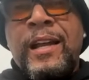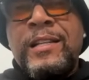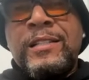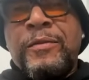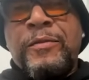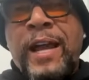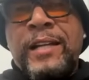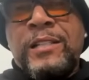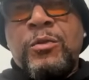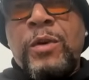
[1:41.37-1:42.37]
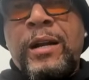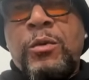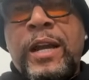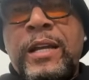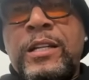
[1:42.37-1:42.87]
he's a factor right
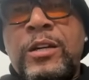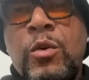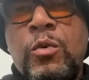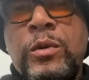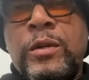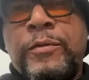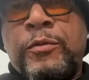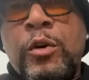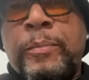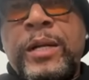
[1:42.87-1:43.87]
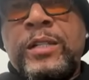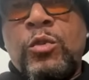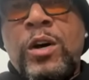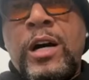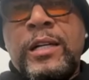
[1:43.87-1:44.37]
away, you know, a 4-pitch
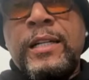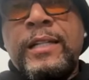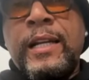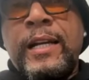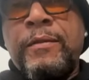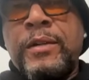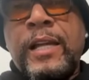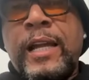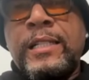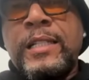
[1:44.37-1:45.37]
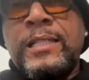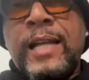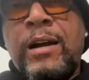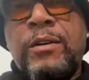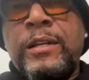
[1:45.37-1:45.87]
walk, and then everything just
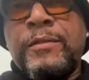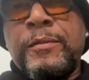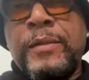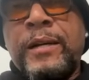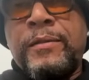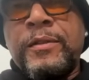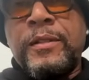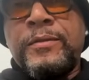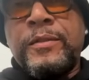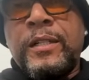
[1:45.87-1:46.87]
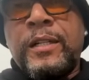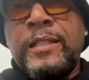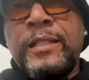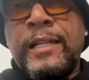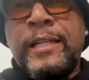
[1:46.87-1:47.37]
downhill from there for
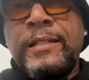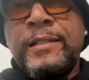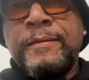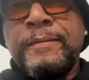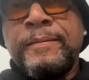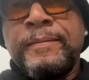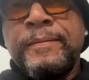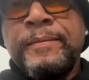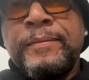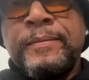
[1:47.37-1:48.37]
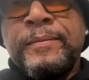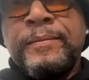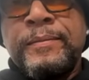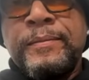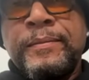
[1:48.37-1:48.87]
the Yankees. Yeah. Chef, when you
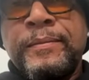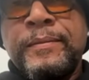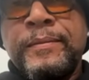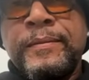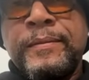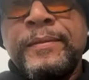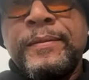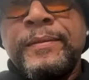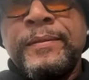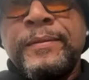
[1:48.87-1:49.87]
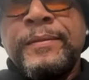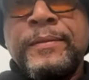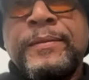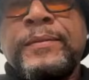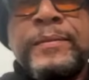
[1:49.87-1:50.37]
look at this lineup with the Yankees,
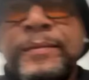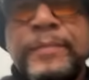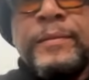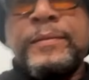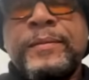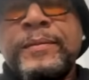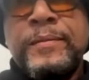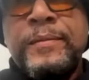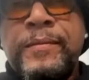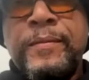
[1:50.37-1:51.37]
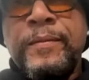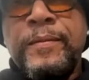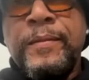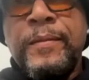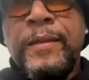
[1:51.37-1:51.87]
and I think one of the biggest things is
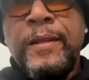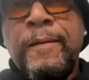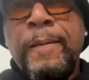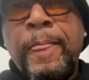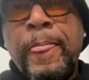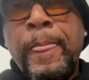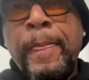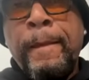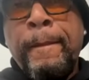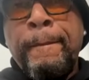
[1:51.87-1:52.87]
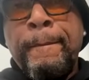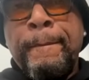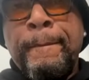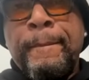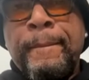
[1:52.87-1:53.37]
they're hitting 185 with runners in
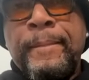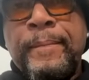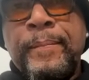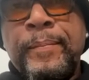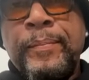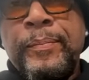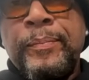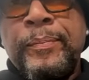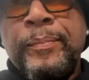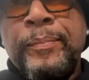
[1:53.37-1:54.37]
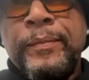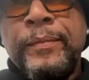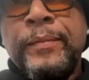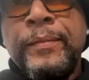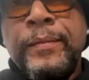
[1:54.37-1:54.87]
scoring position. Dude, you were one
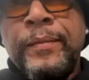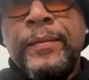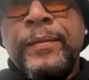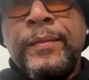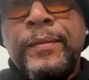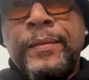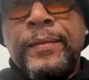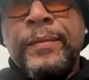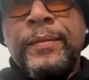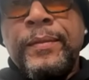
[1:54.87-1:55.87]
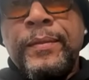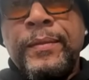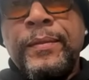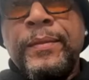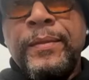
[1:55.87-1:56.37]
of the best hitters I've ever
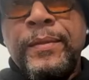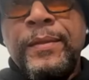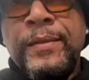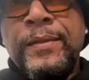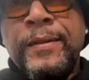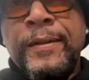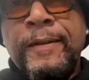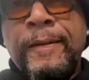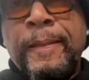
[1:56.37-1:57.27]
played with, ever seen.